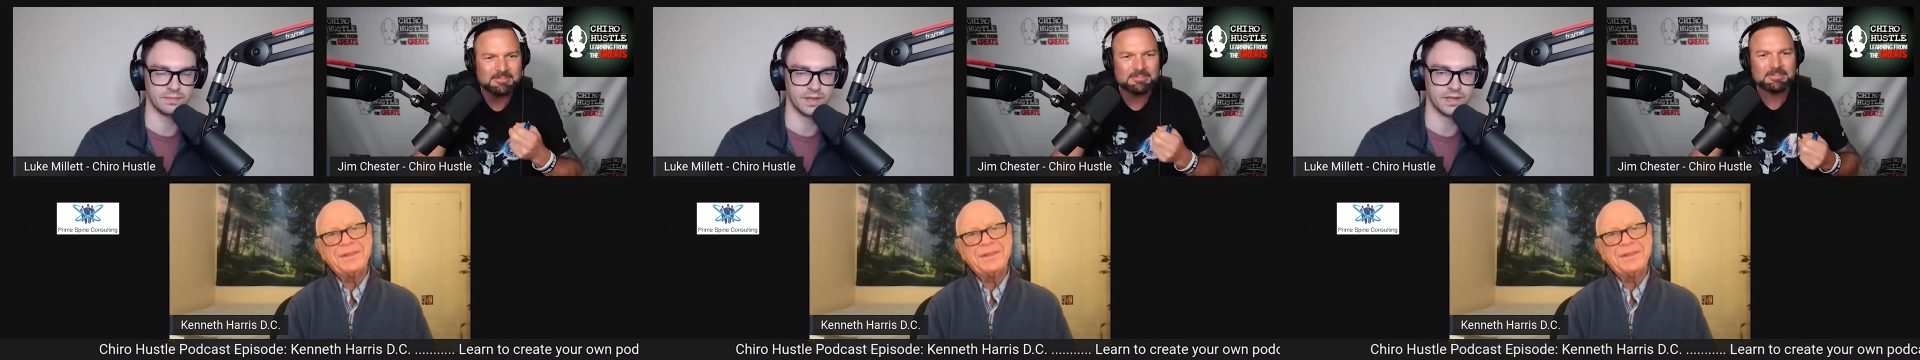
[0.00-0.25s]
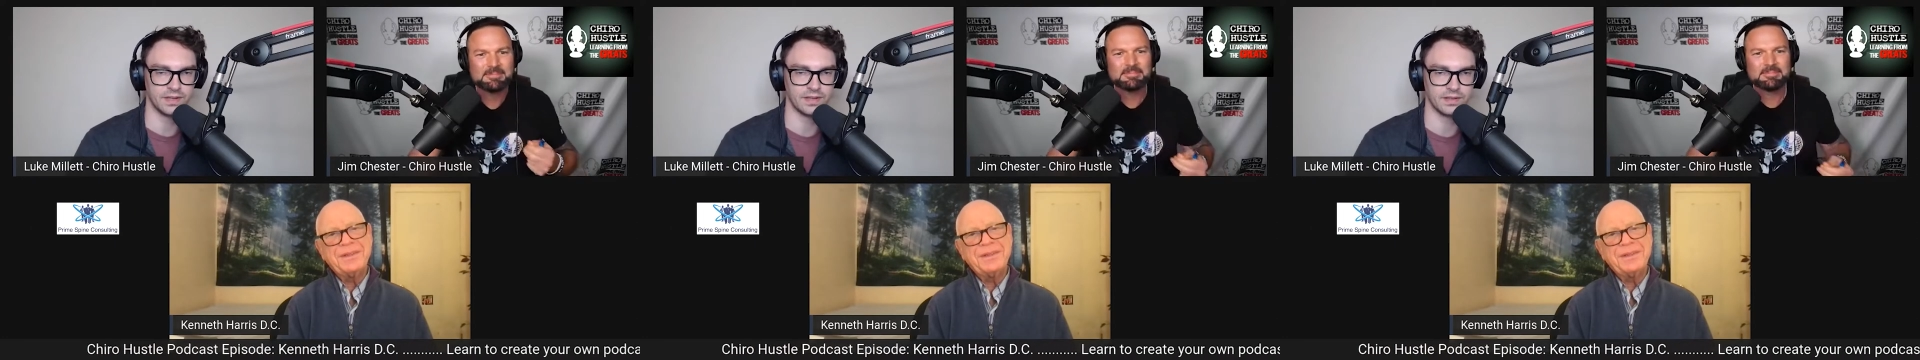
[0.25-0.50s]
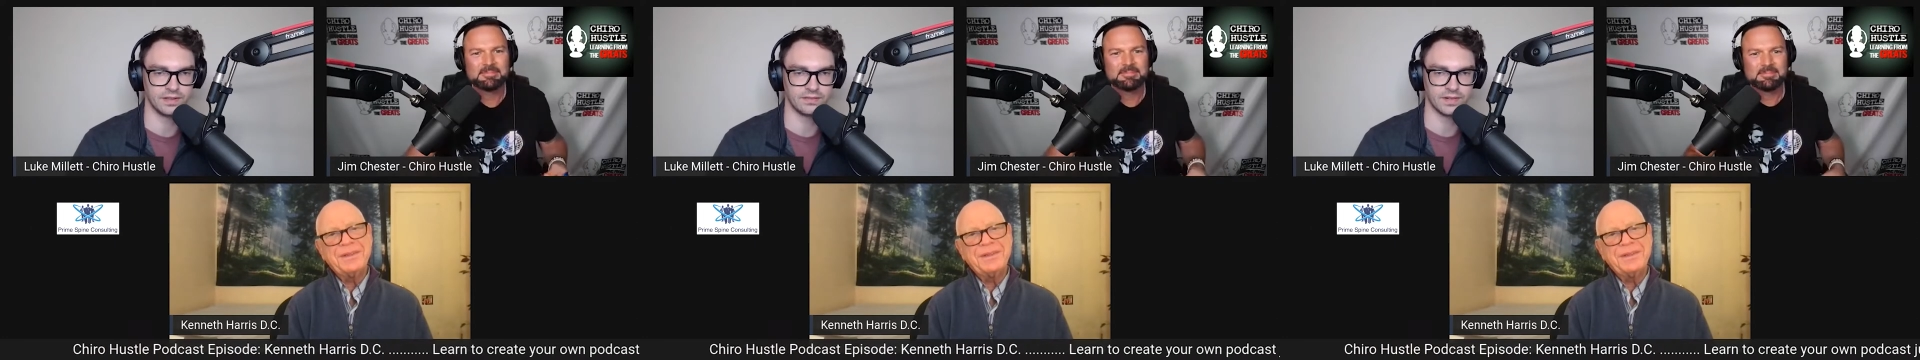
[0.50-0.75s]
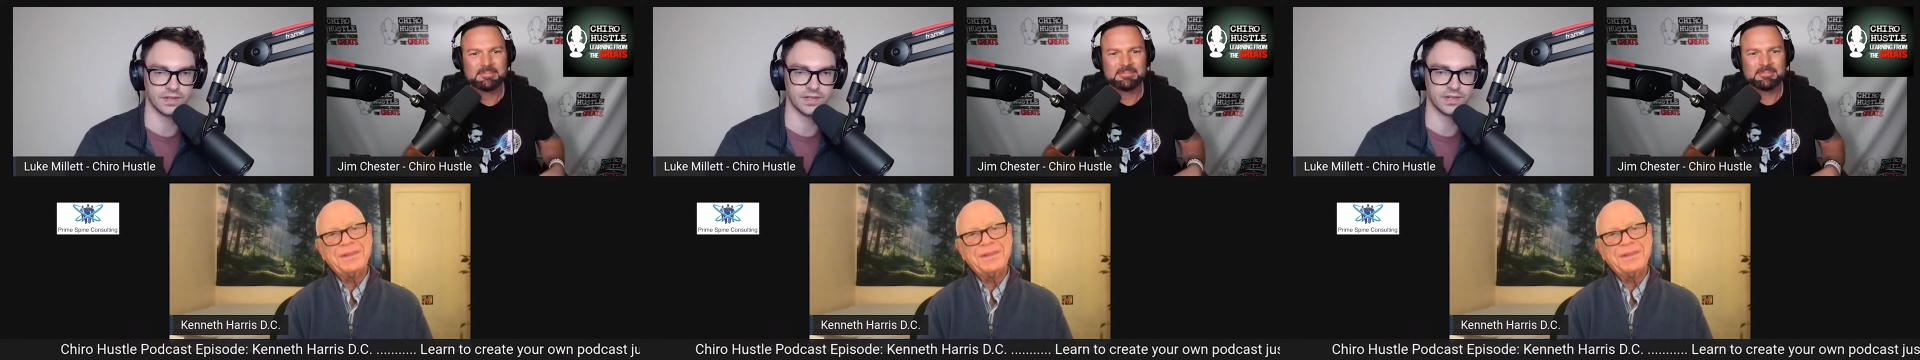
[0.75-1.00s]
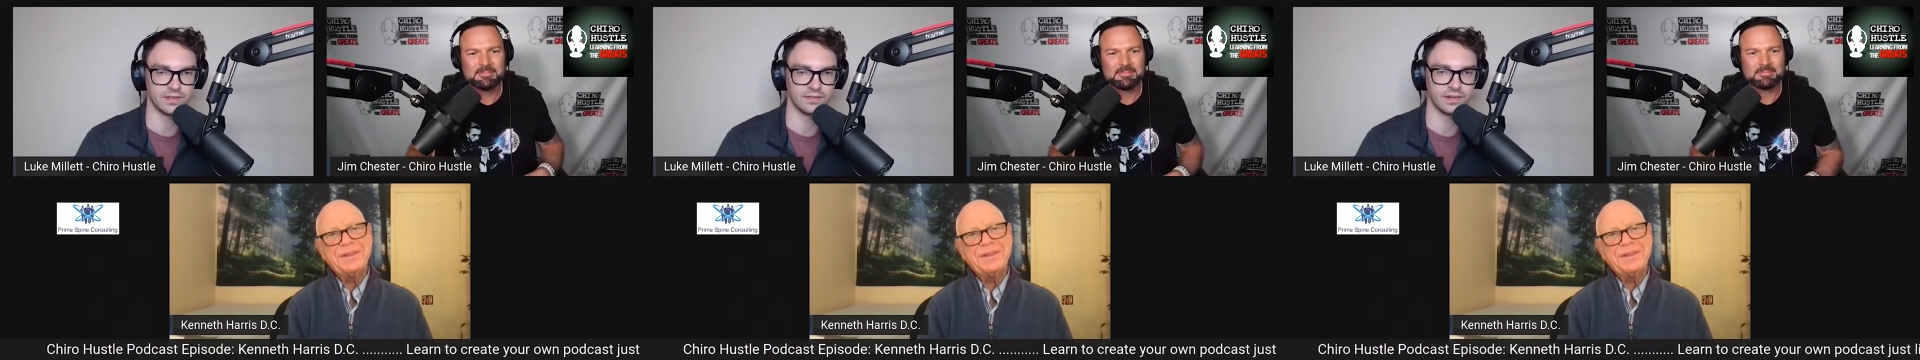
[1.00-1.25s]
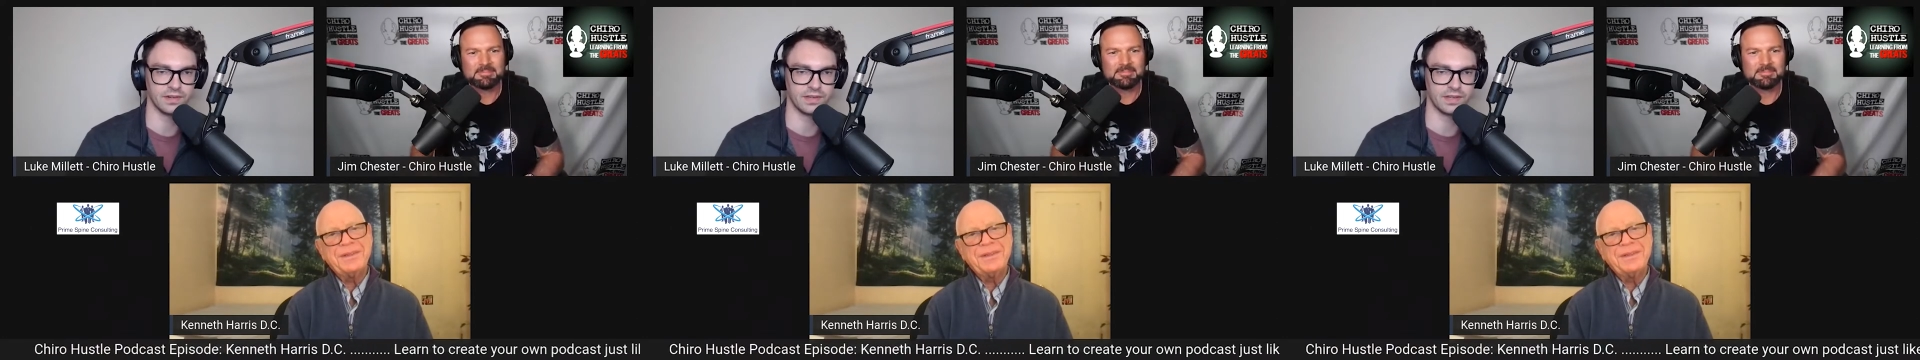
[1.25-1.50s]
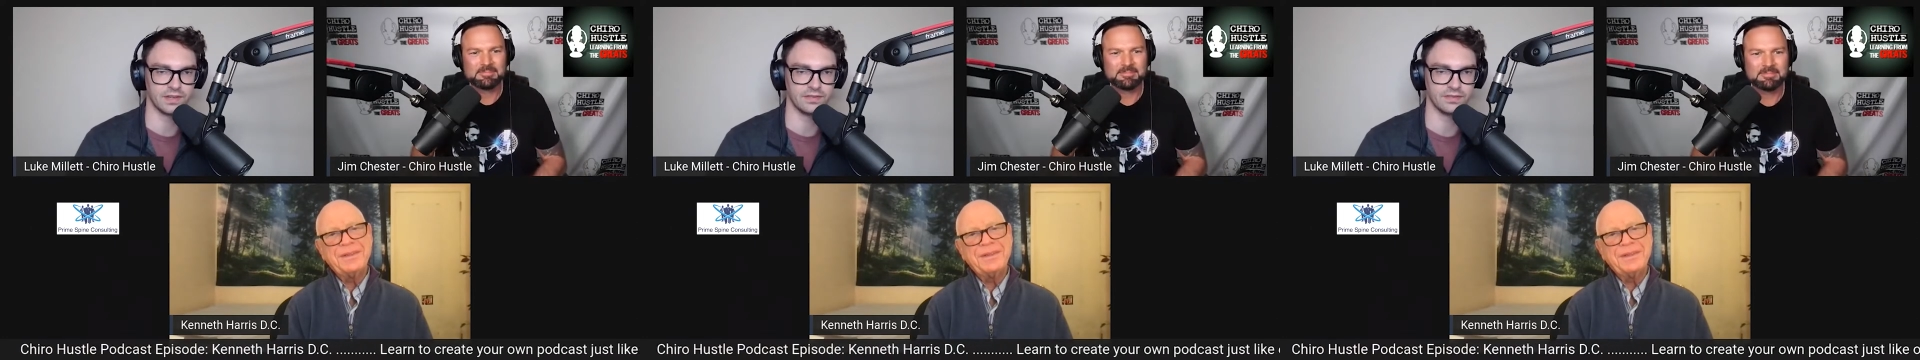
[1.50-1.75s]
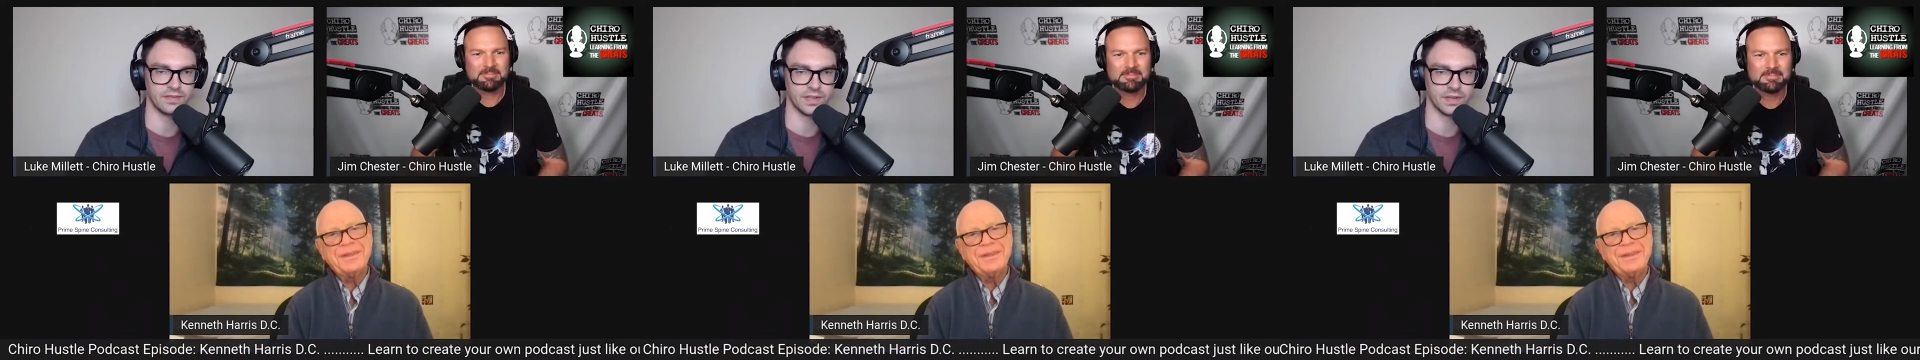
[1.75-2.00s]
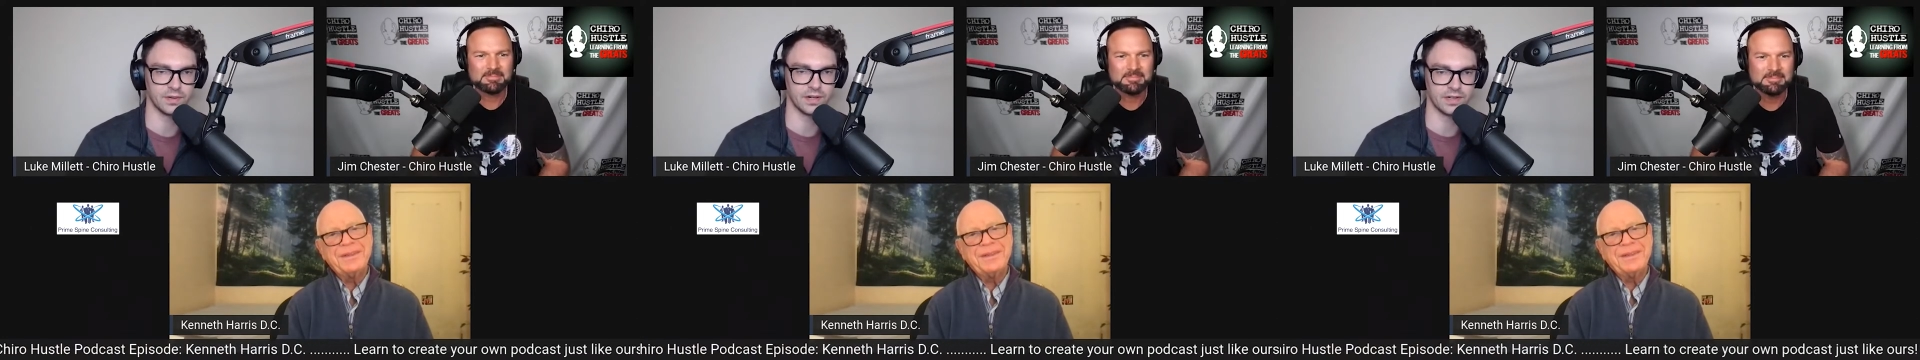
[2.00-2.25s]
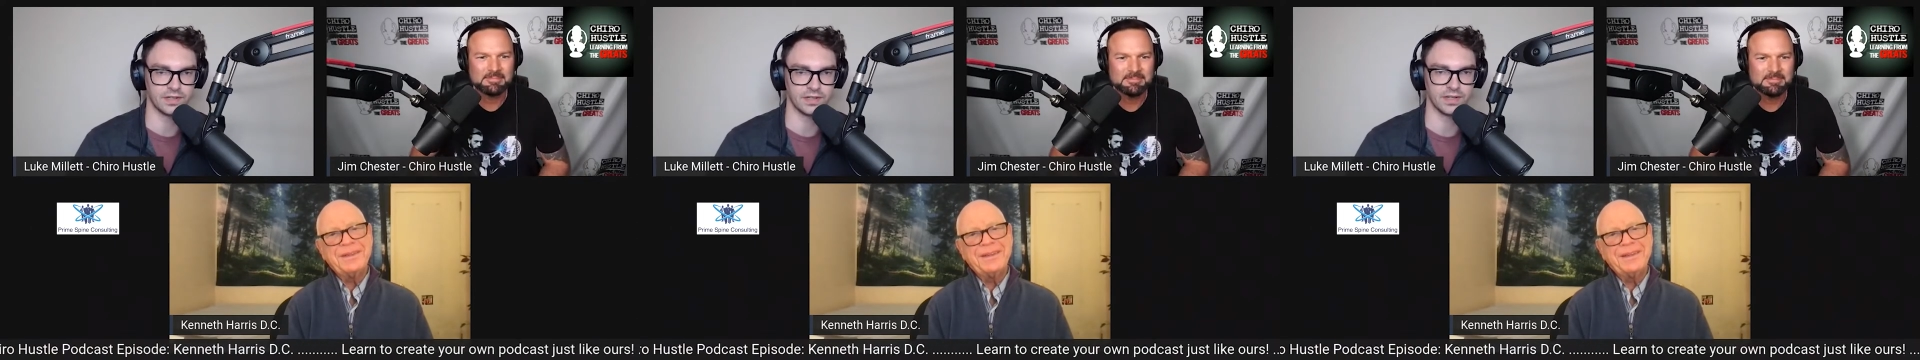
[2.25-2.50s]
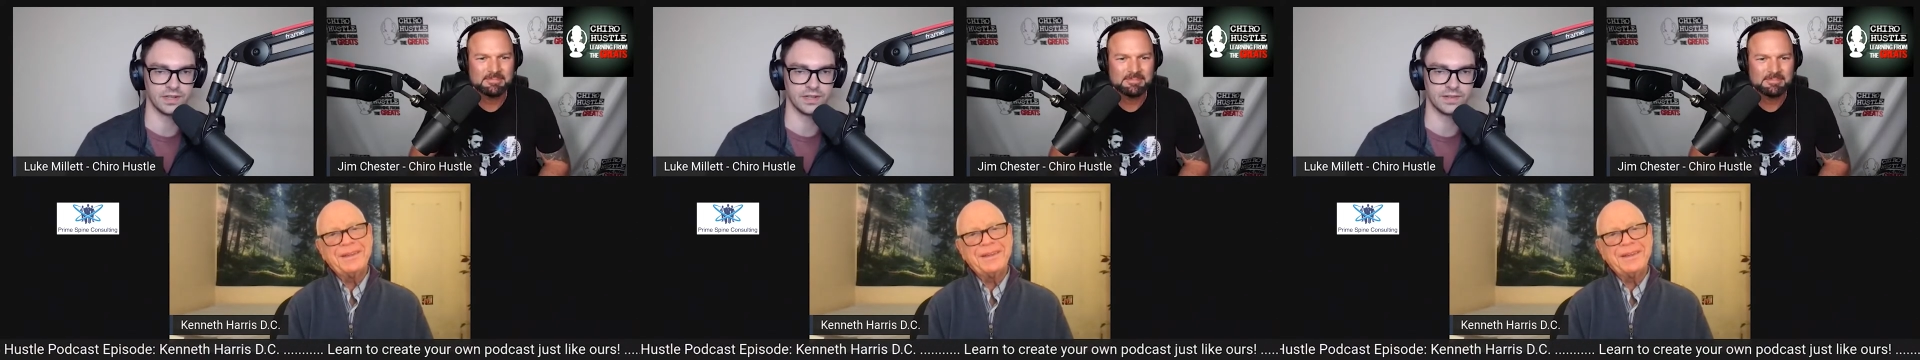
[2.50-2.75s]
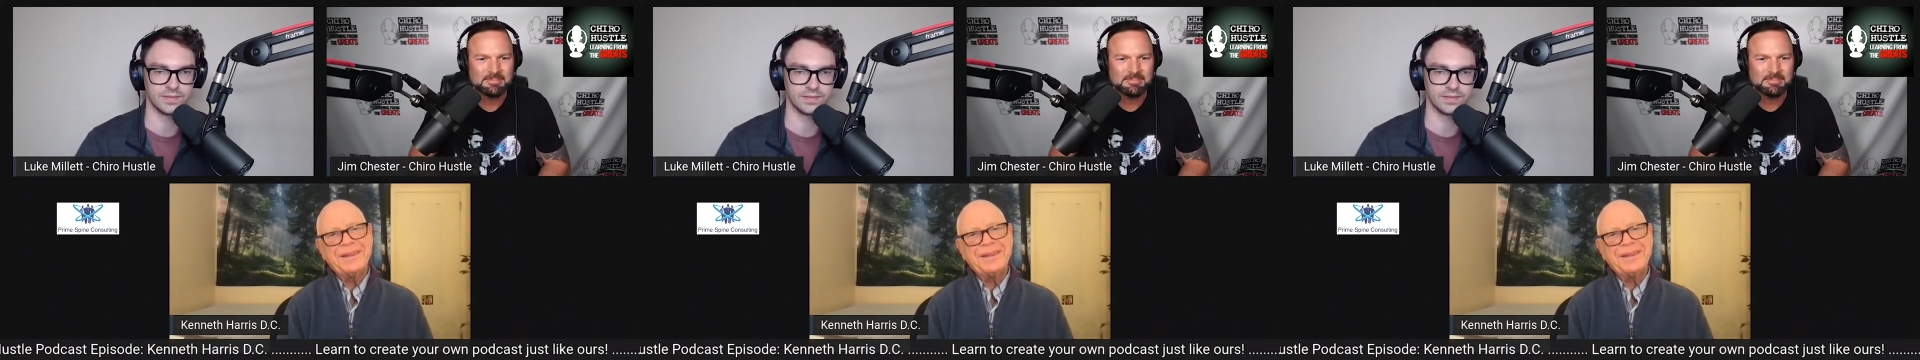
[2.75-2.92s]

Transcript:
Speaker 1: be the version of yourself that you are today?